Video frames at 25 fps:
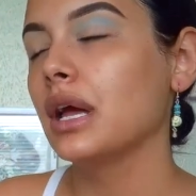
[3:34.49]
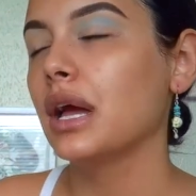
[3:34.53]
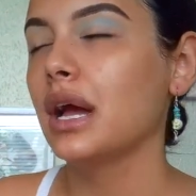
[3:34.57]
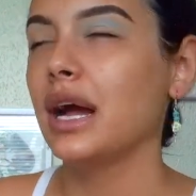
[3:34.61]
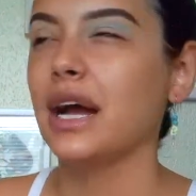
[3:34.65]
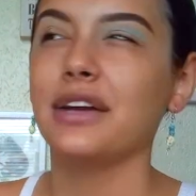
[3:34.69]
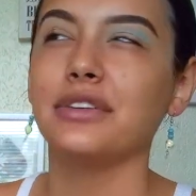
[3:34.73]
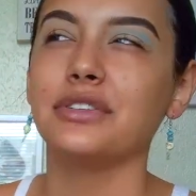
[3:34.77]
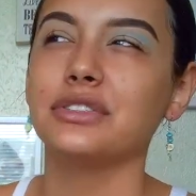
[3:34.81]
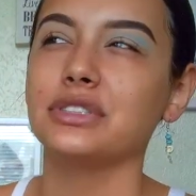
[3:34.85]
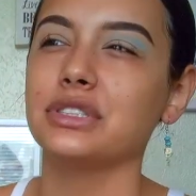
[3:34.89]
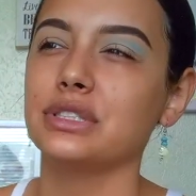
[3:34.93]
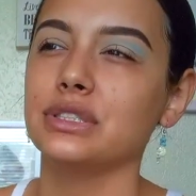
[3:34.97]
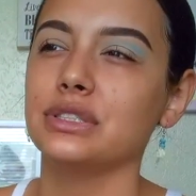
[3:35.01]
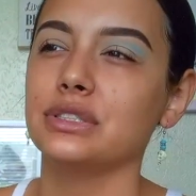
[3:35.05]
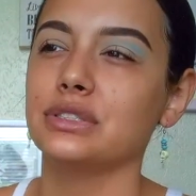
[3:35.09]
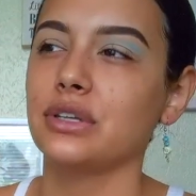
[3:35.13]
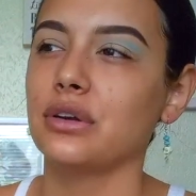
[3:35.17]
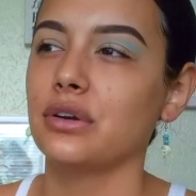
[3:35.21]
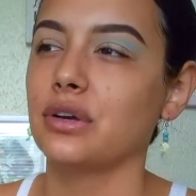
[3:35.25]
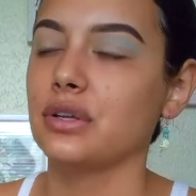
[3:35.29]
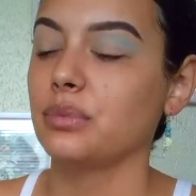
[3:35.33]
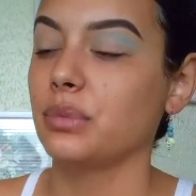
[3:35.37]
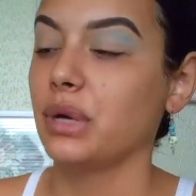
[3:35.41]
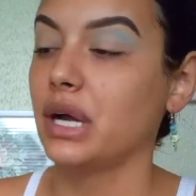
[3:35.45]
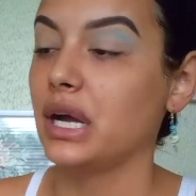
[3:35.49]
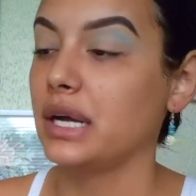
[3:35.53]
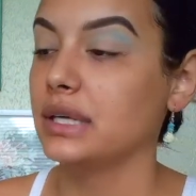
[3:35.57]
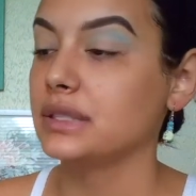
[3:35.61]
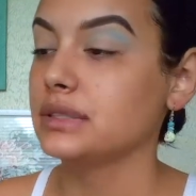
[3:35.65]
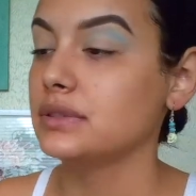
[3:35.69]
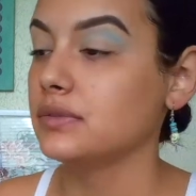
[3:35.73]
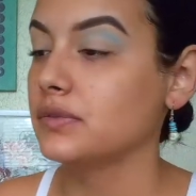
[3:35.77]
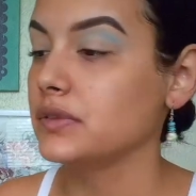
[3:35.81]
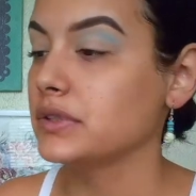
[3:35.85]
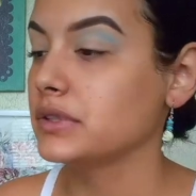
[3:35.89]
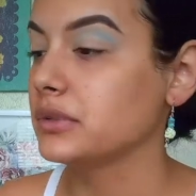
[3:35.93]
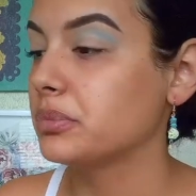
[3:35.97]
I usually just start with my eyes
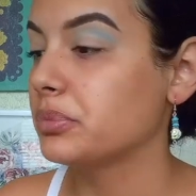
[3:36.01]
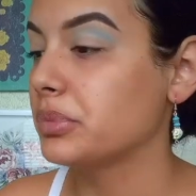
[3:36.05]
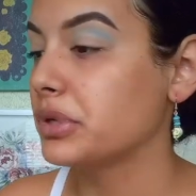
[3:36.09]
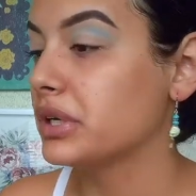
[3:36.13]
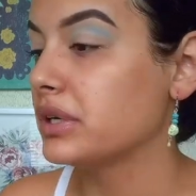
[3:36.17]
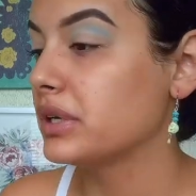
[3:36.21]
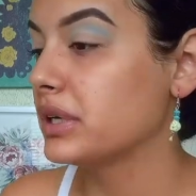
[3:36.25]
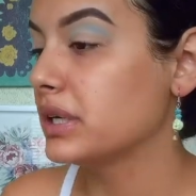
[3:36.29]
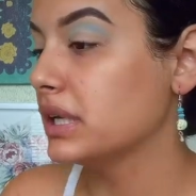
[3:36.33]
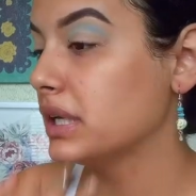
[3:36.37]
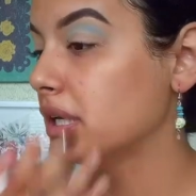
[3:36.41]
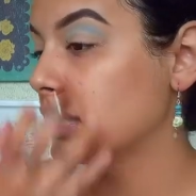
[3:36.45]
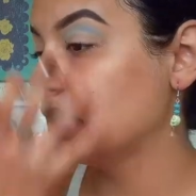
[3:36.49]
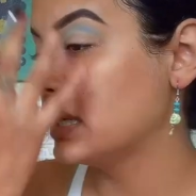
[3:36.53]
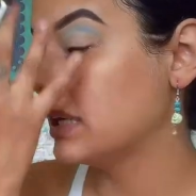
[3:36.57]
first, period.